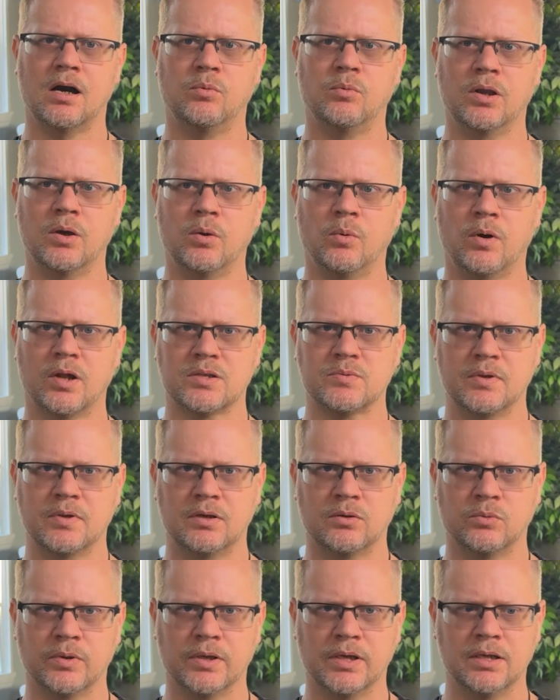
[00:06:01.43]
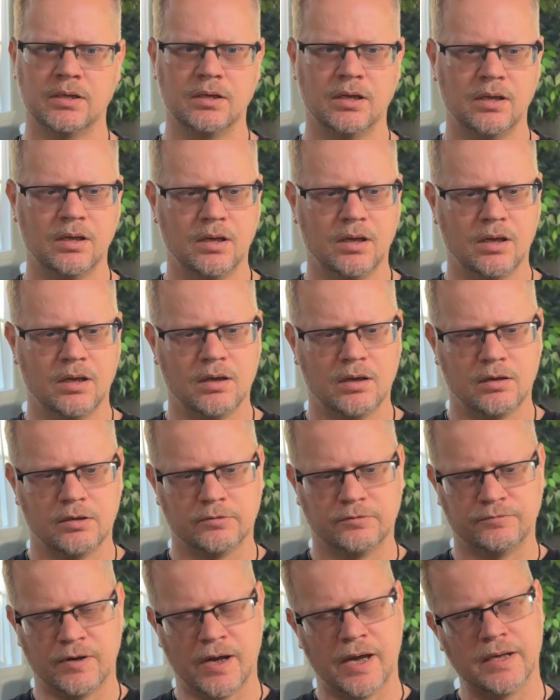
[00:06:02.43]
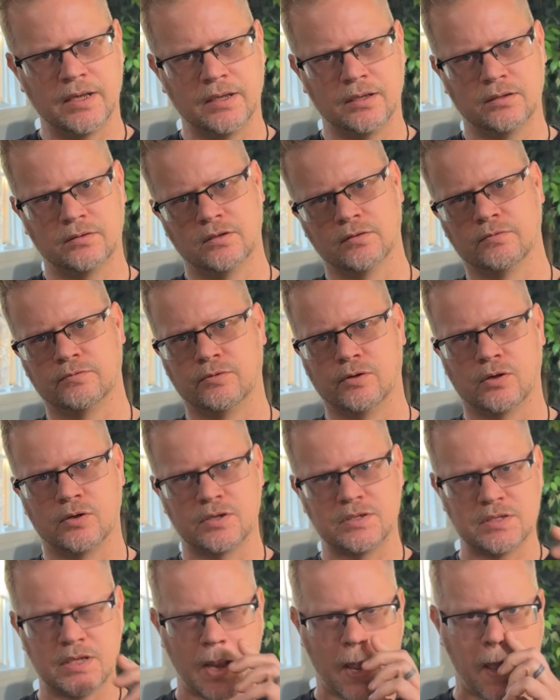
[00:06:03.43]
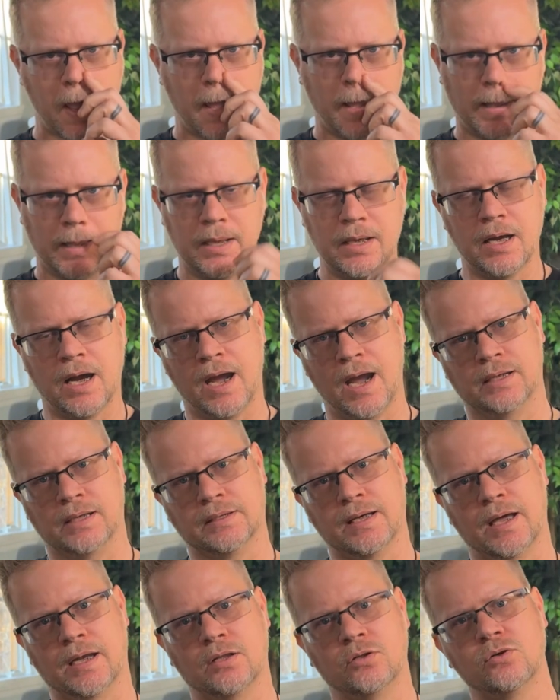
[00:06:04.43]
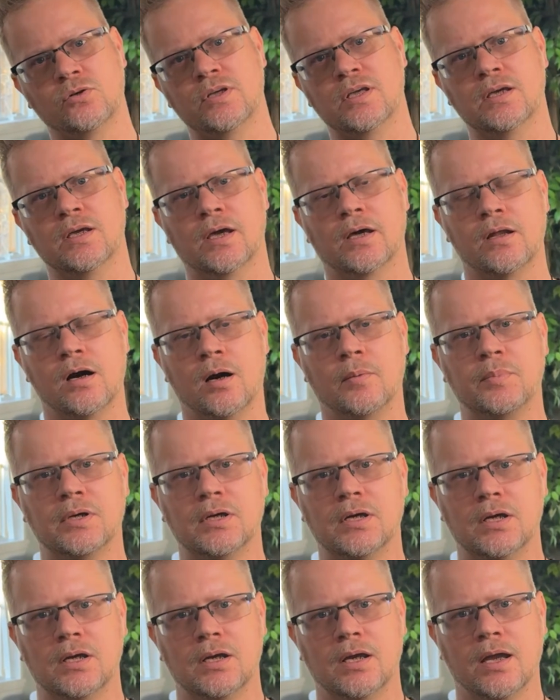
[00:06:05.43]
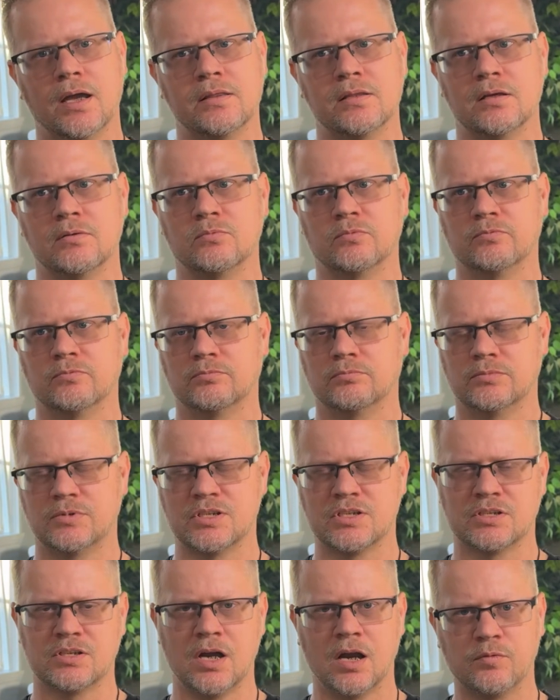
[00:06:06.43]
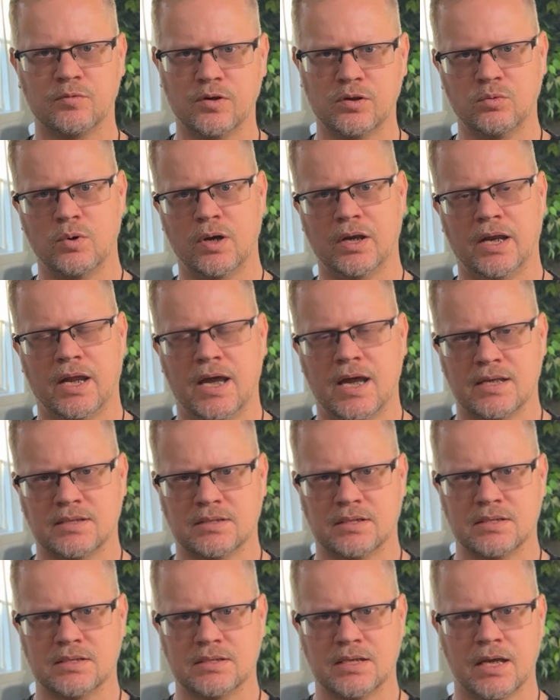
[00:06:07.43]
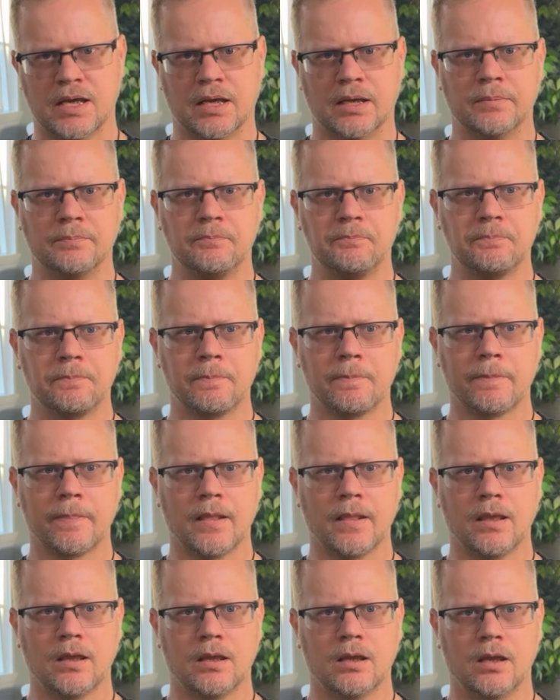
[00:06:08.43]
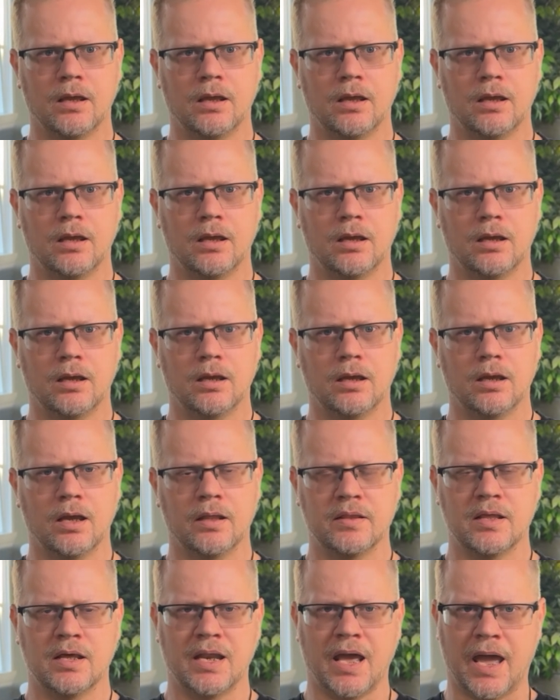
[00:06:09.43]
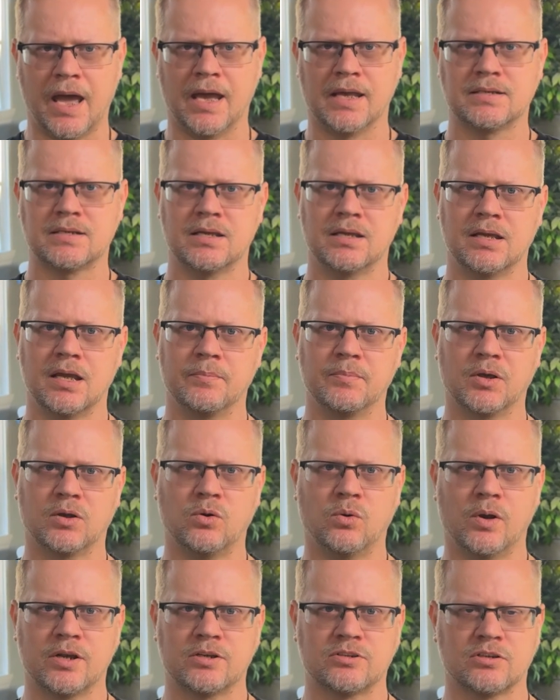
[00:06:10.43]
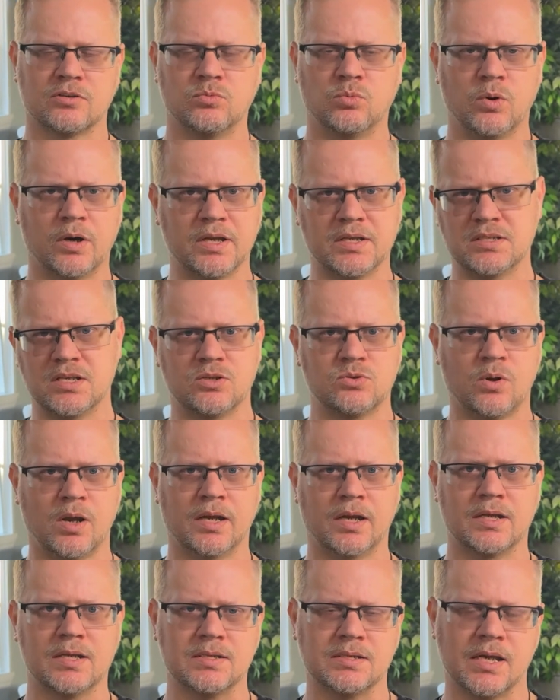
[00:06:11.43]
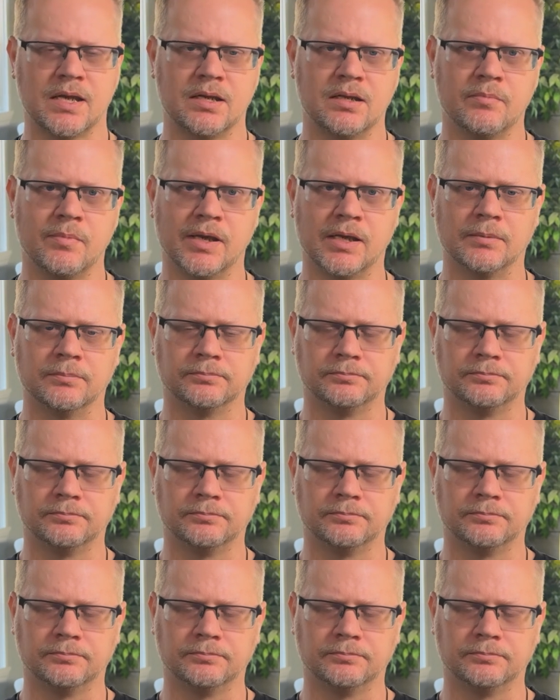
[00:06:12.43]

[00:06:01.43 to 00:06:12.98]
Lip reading: what He wants me to read, finding the verse He highlighted, looking it up, and then discovering what it has to say, and then asking Him the question, what is He trying to say to me?